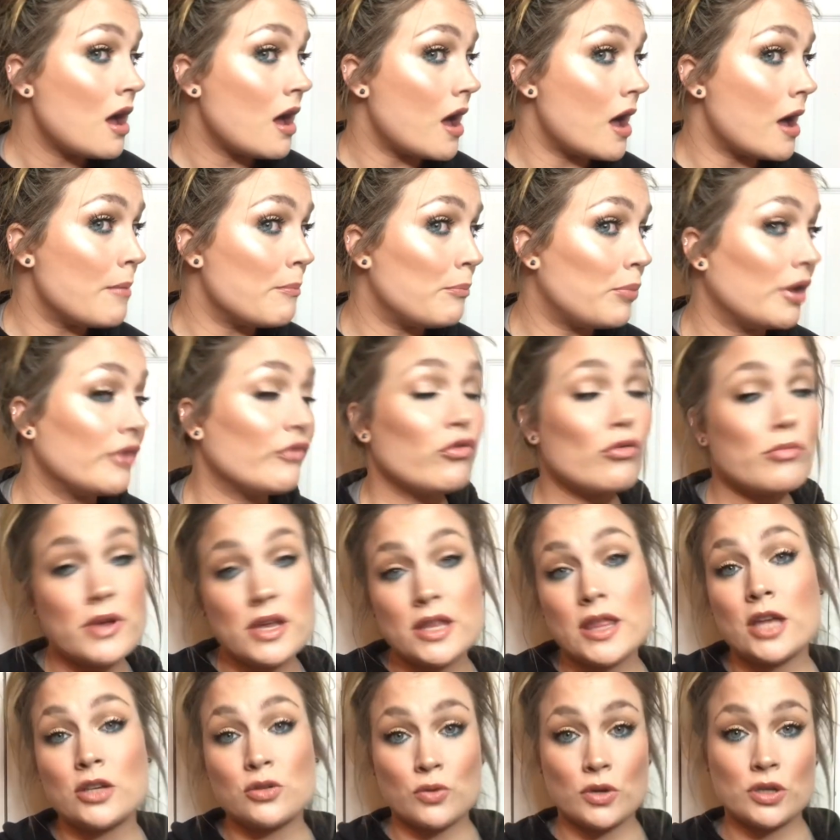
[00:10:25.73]
But for me,
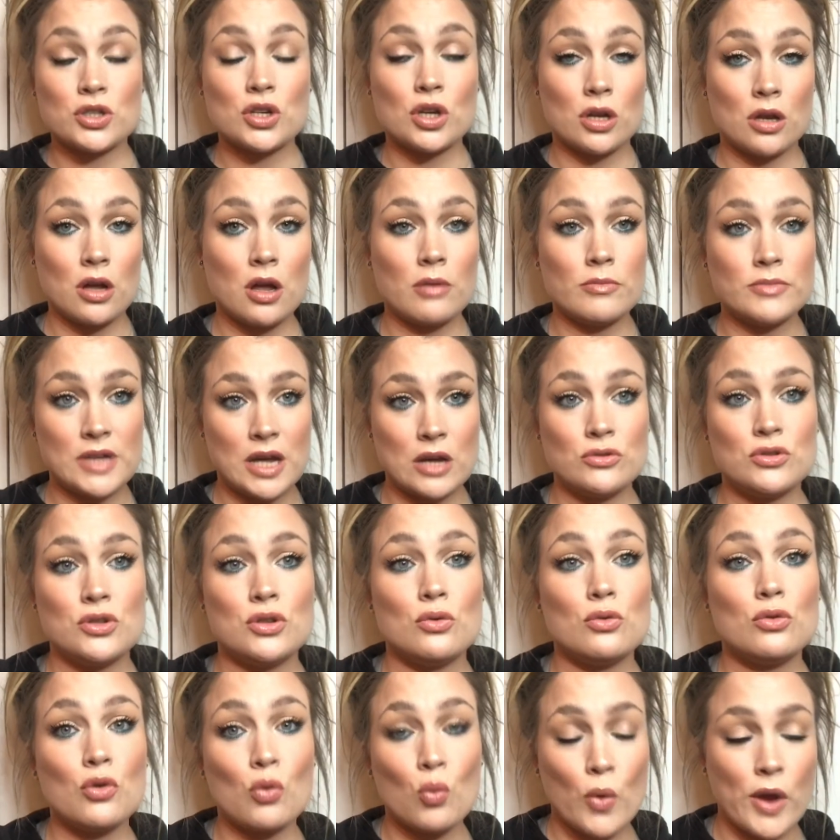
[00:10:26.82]
that's what it's going to come down
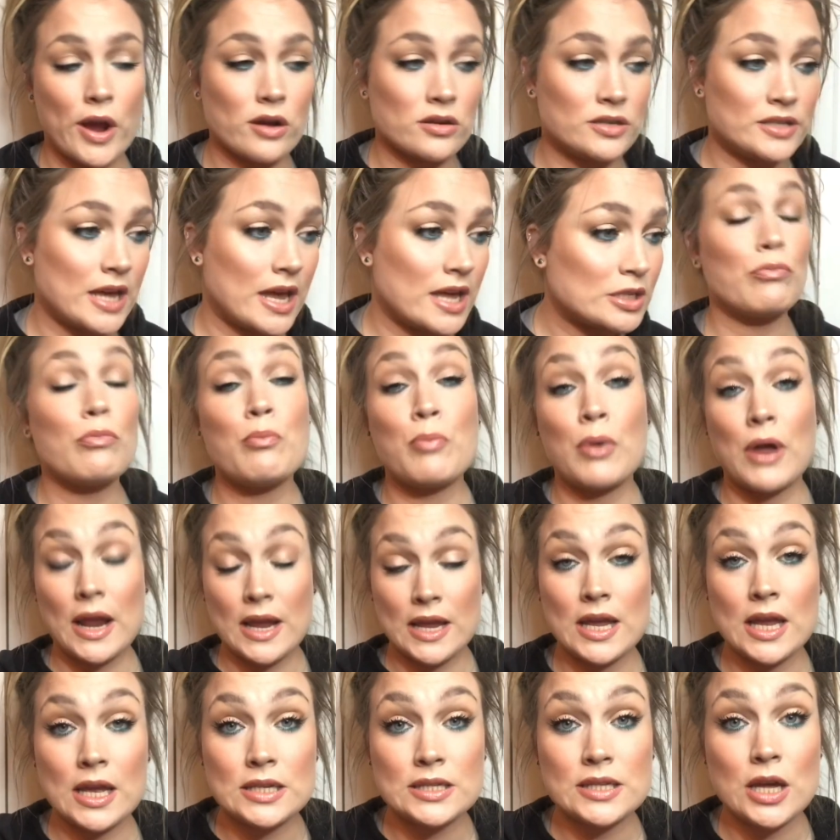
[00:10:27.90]
to, the wear test. But I
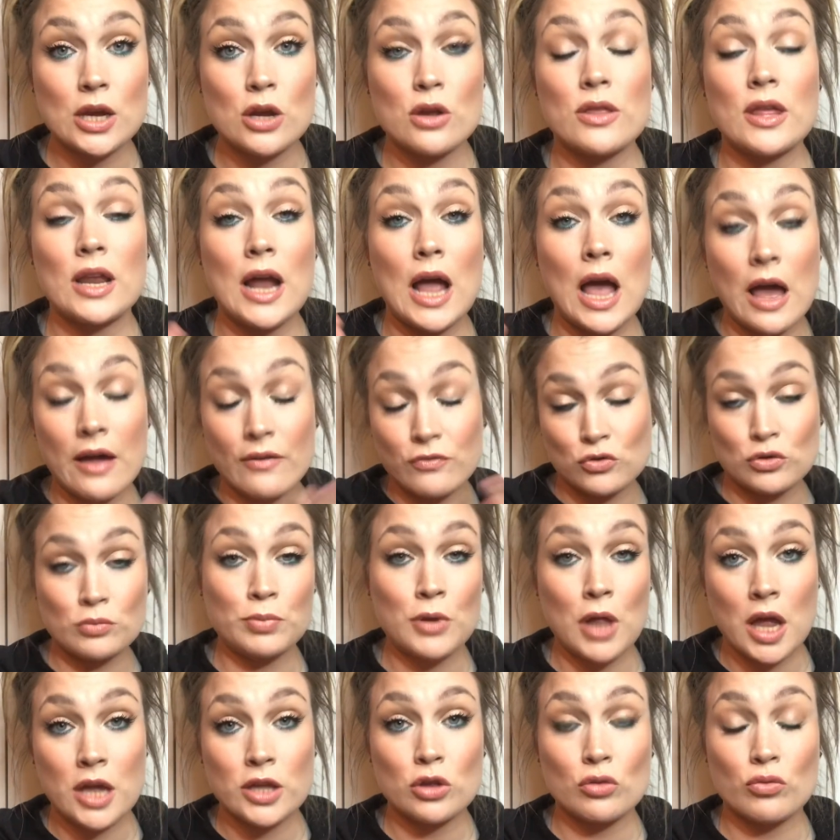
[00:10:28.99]
can tell you that after
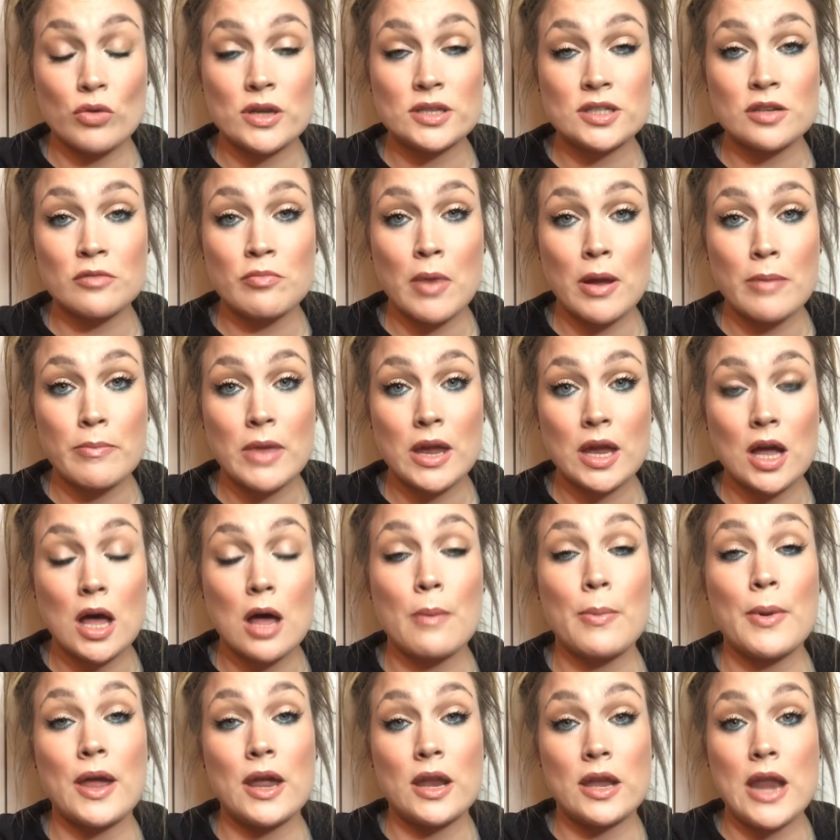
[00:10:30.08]
applying the rest of my
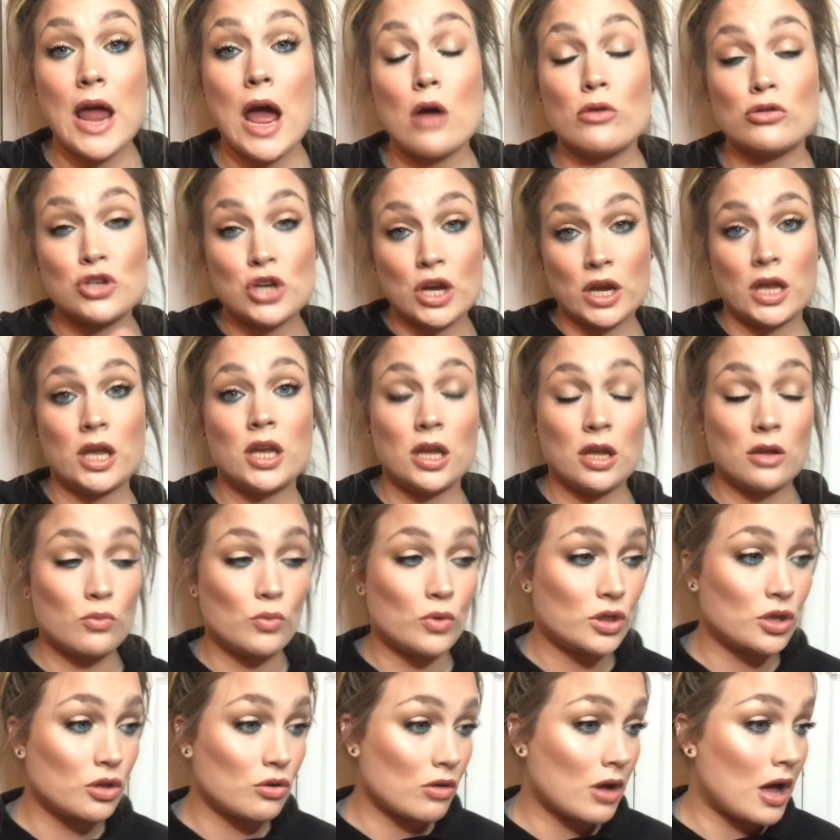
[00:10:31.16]
makeup and now checking in
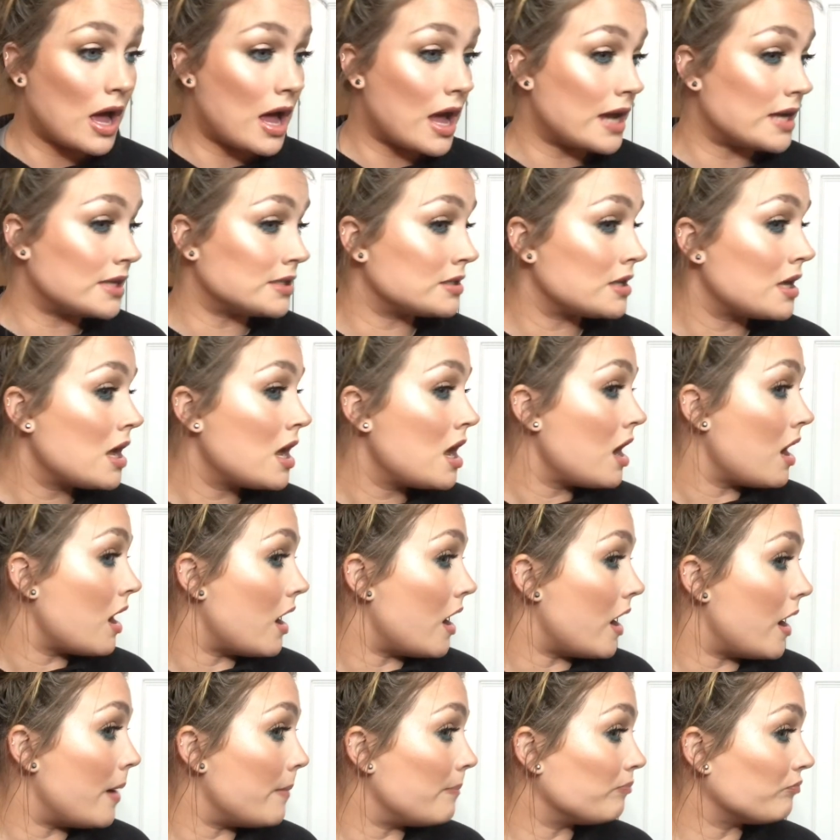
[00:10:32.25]
with you guys,
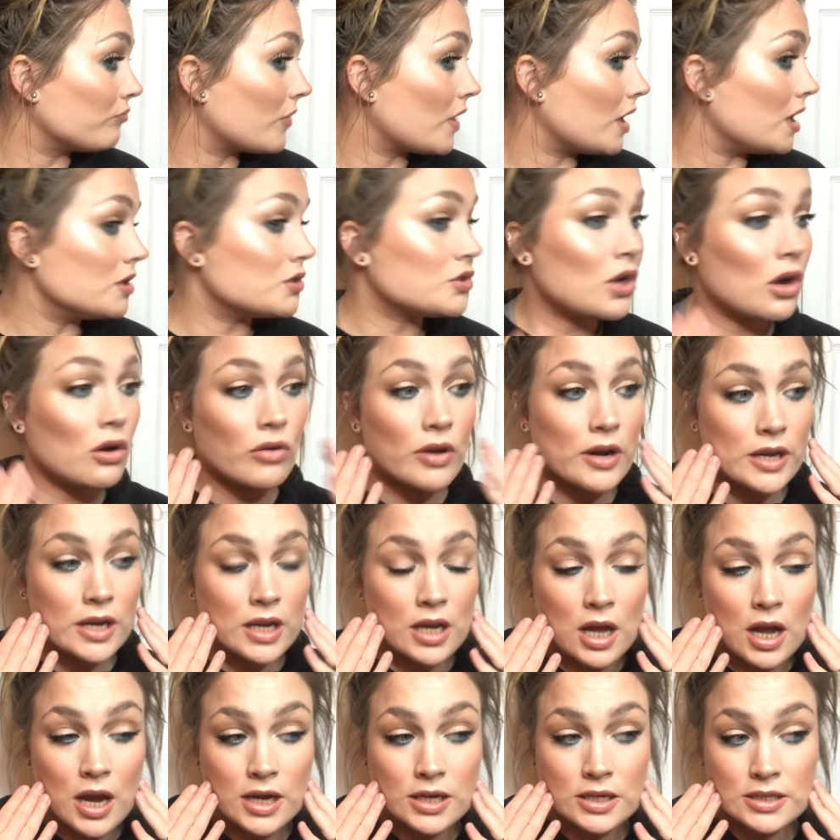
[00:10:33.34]
it's already
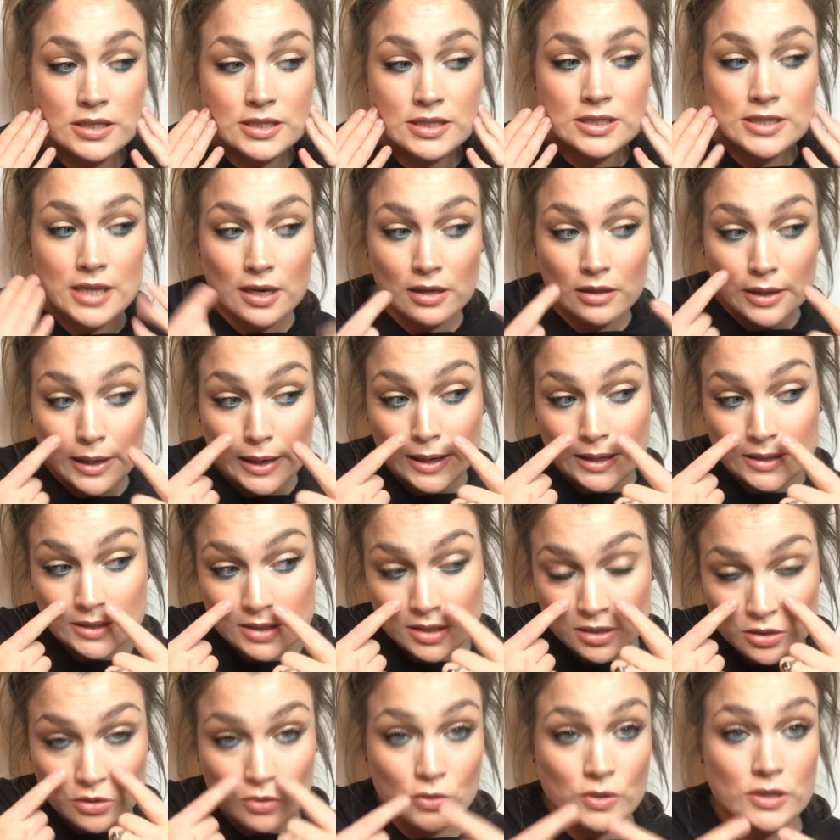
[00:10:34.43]
kind of settling
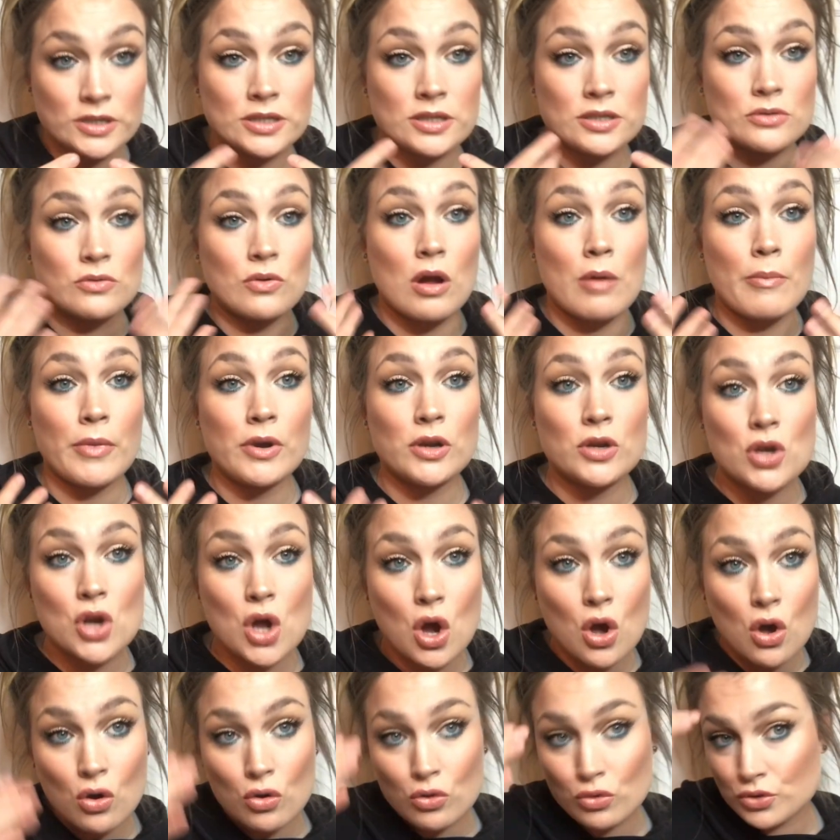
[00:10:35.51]
into the creases around my
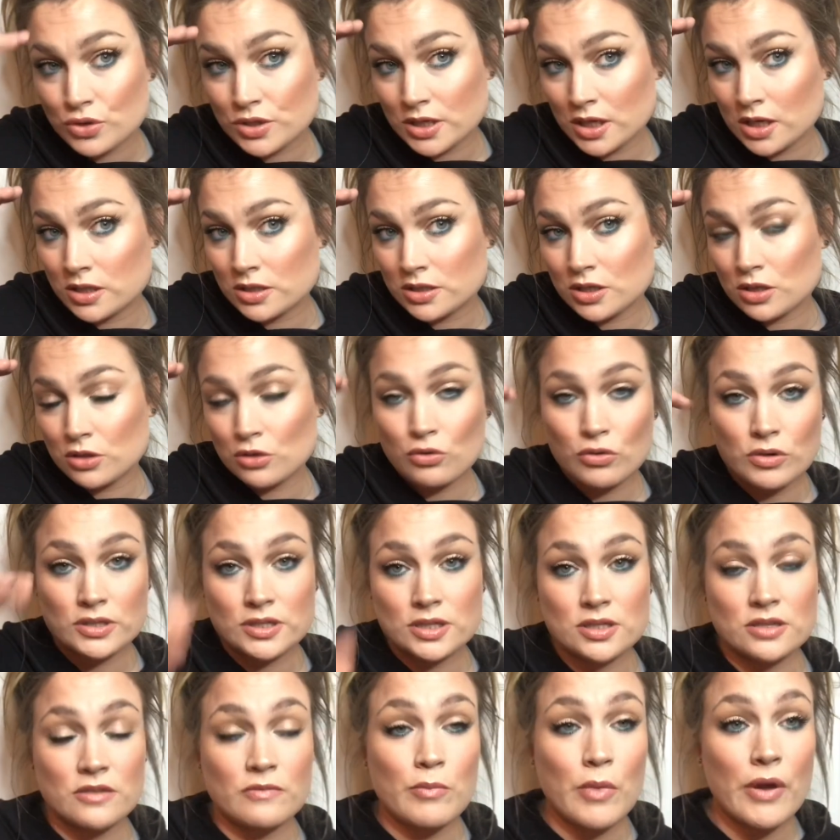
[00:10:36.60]
nose, into the
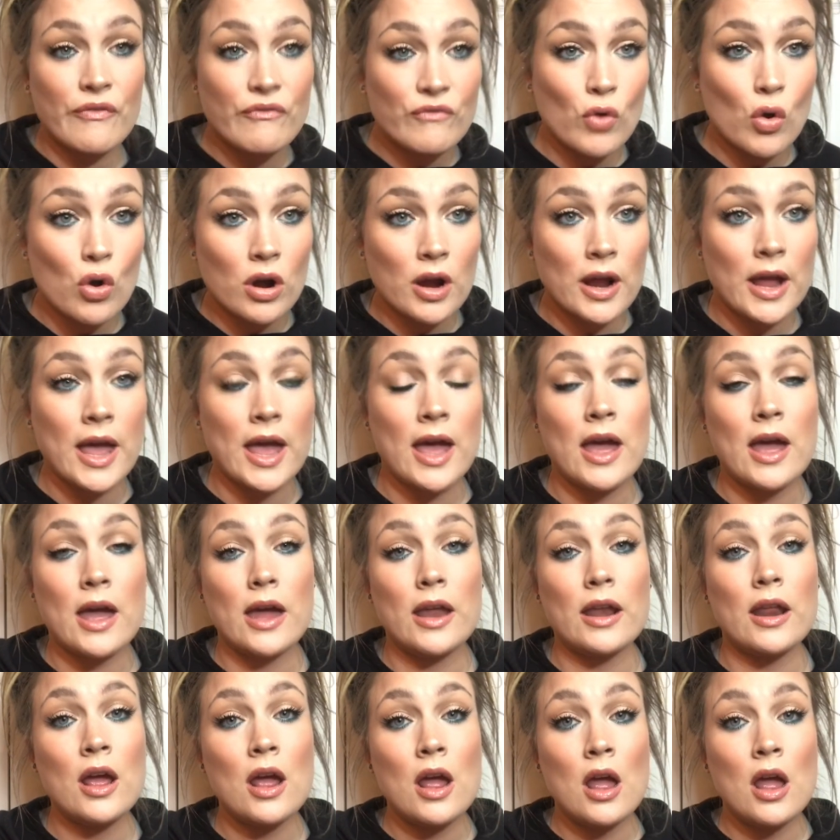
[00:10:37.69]
creases of my forehead.